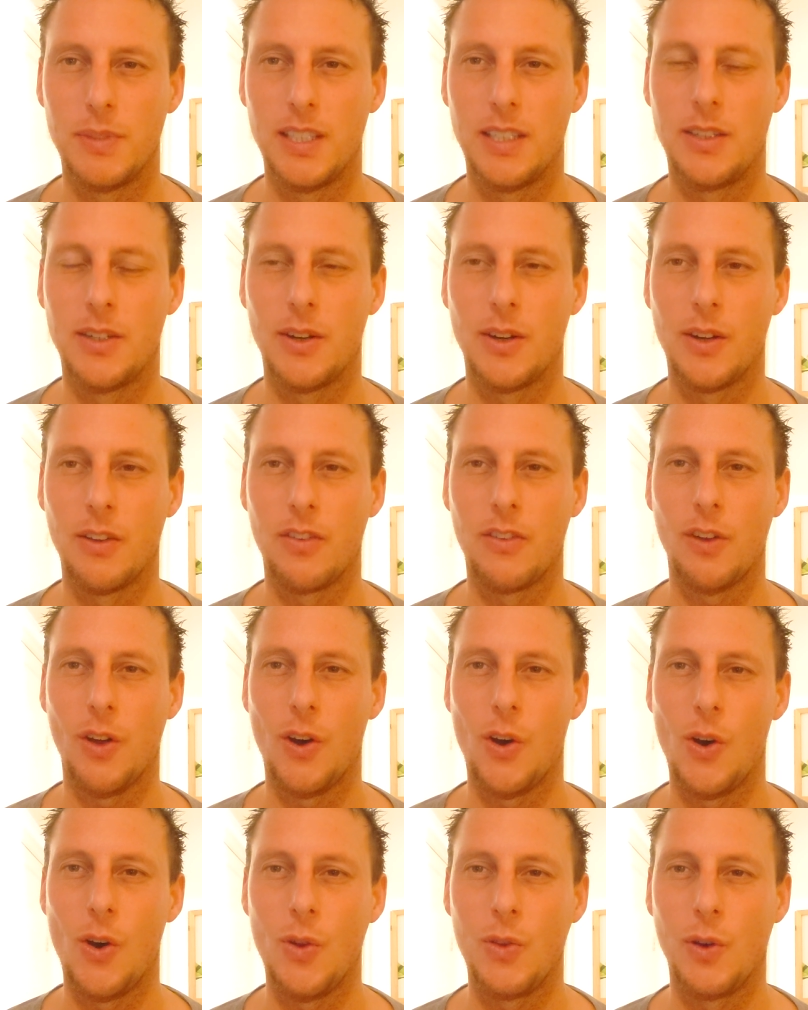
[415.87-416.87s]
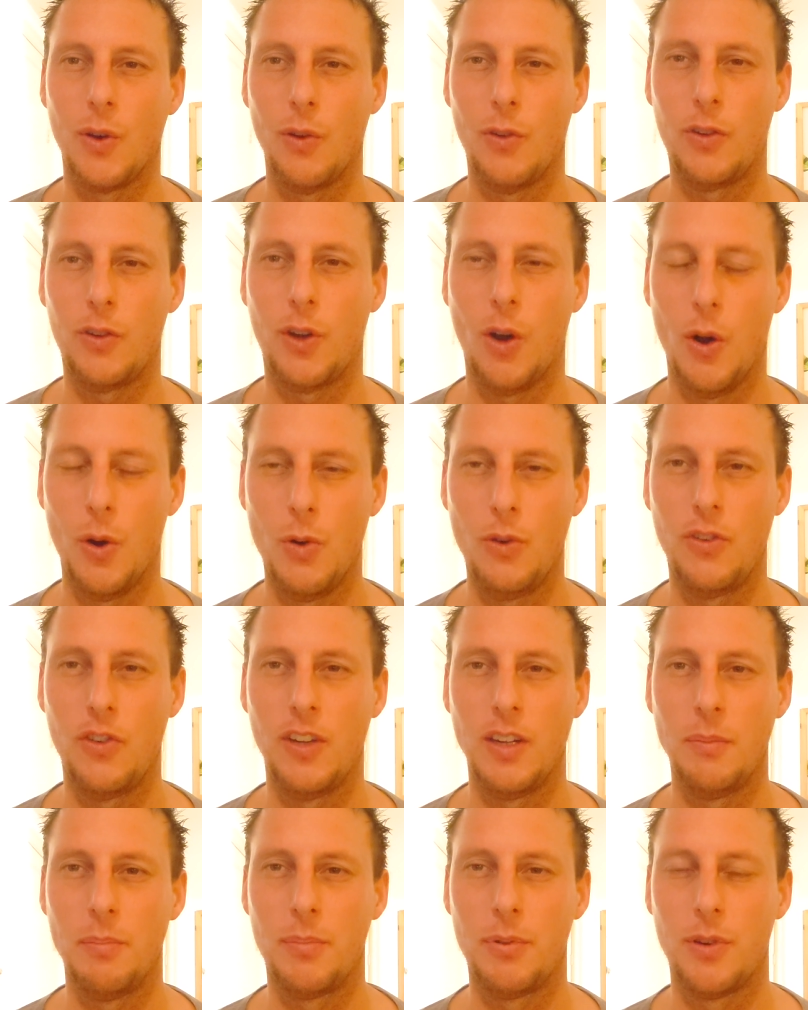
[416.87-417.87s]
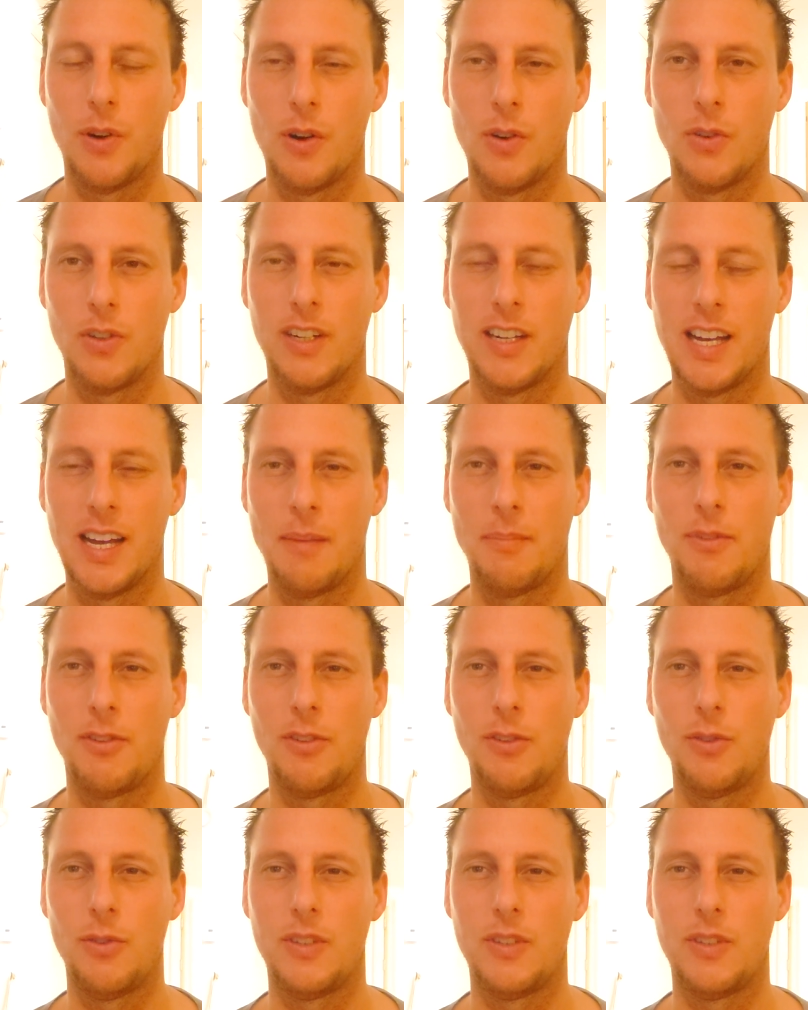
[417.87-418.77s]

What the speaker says: because all those coaching programs,